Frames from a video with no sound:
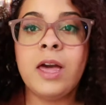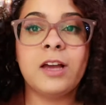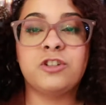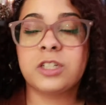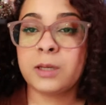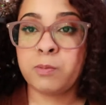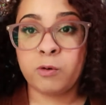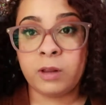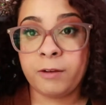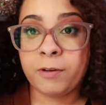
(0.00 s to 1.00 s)
is just a
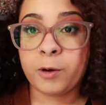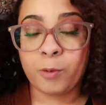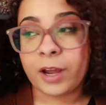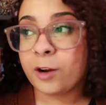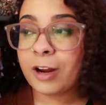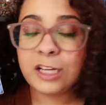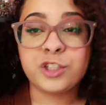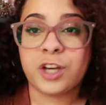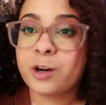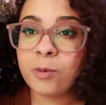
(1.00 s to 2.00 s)
prolific writer in
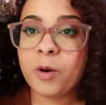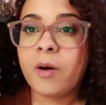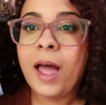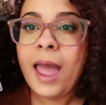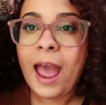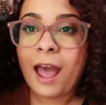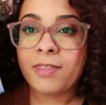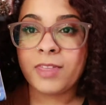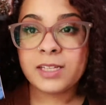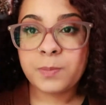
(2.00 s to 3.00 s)
general, and
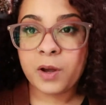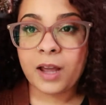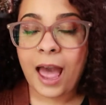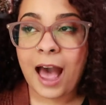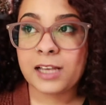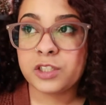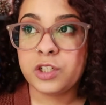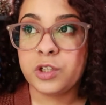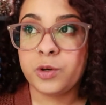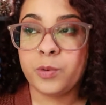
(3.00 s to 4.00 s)
this book has to
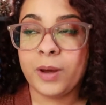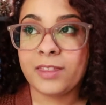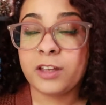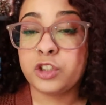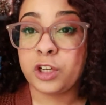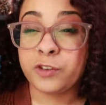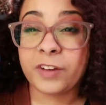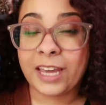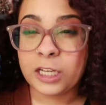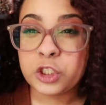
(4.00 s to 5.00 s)
do with
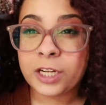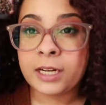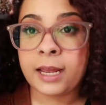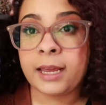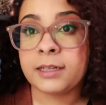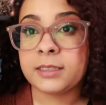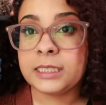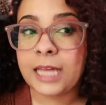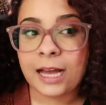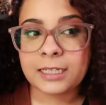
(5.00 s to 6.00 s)
gentrification and
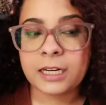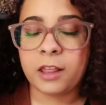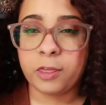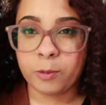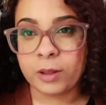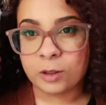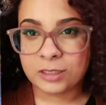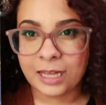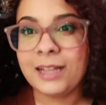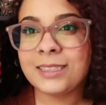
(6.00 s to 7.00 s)
that in a thriller
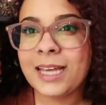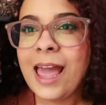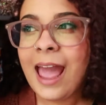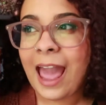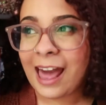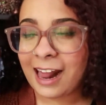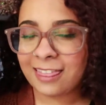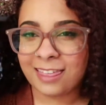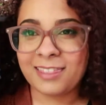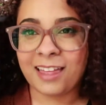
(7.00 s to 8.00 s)
sense, and I
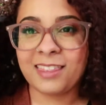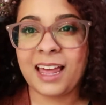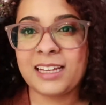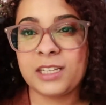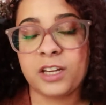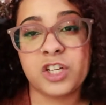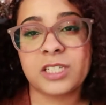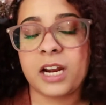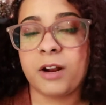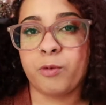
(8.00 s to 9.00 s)
think that that is a,
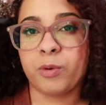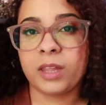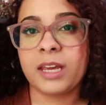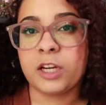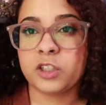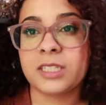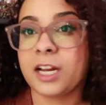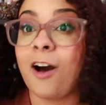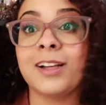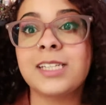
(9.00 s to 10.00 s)
just a really interesting
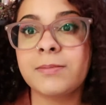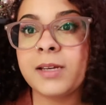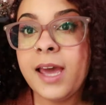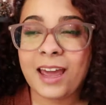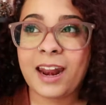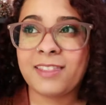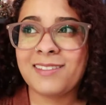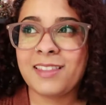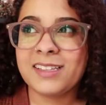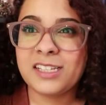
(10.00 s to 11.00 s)
concept, and I
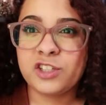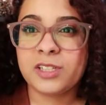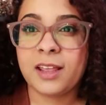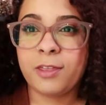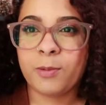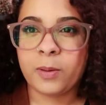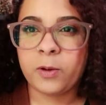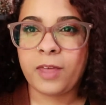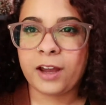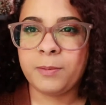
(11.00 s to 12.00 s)
think this is just a
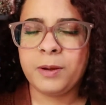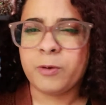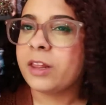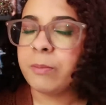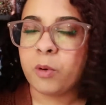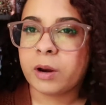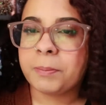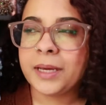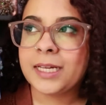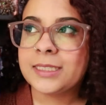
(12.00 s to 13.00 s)
thriller that could be really
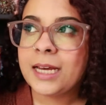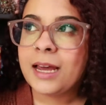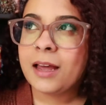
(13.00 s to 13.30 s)
important because